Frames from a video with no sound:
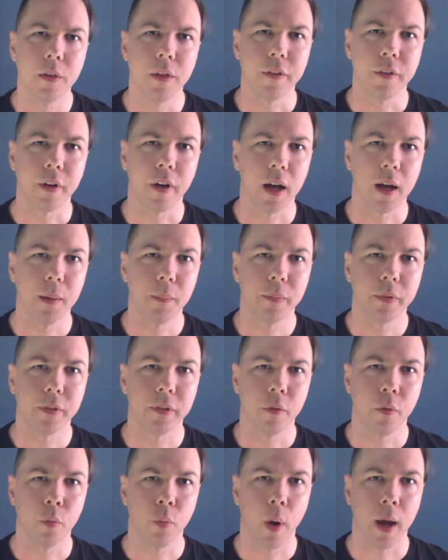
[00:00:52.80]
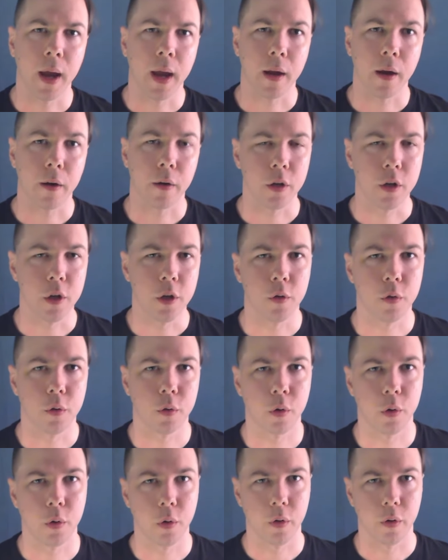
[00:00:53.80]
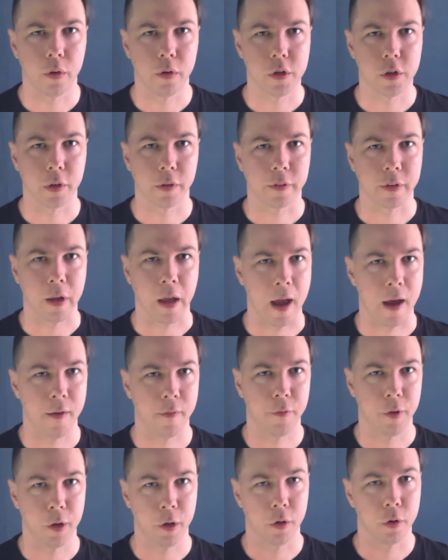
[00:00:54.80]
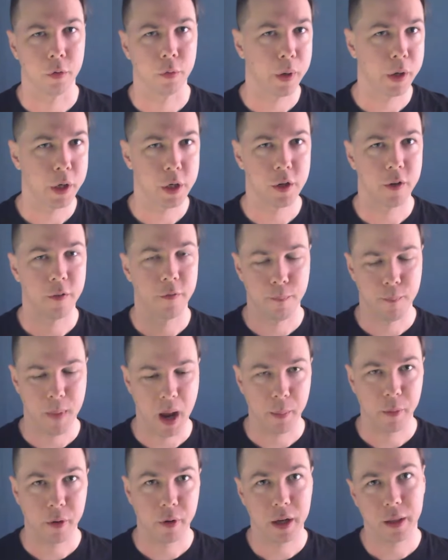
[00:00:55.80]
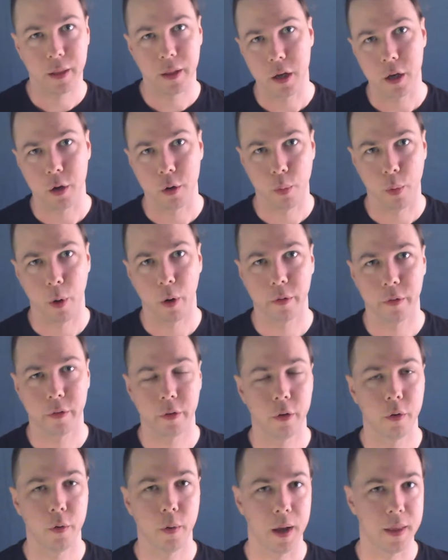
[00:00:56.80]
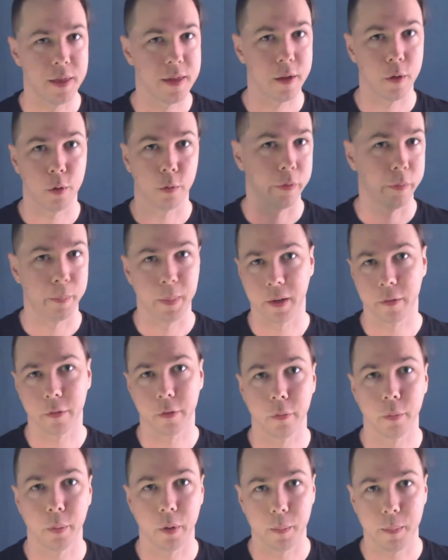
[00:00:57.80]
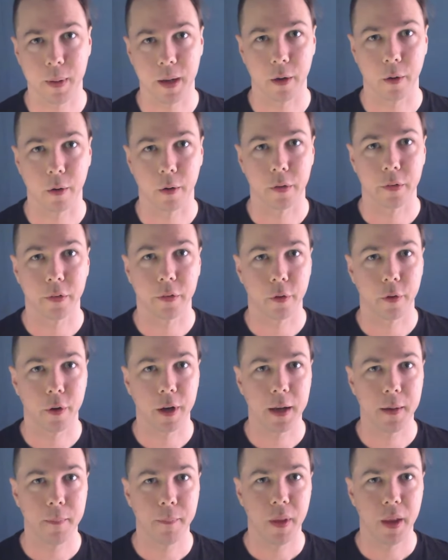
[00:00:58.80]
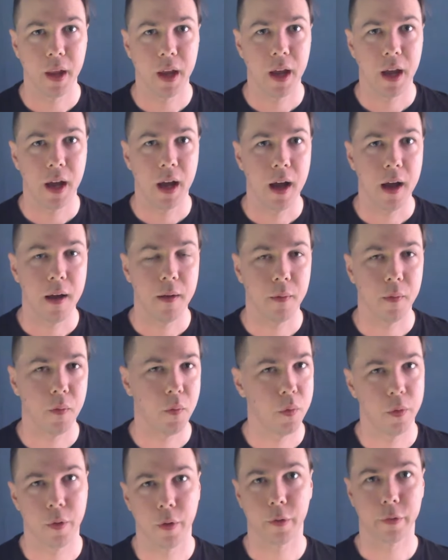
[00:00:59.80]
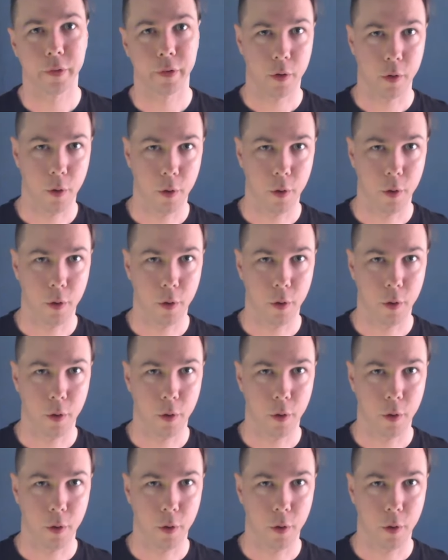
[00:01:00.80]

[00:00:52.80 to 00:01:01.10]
the times where you could just have a region of memory that you wrote to and those pixels would appear on the screen, those are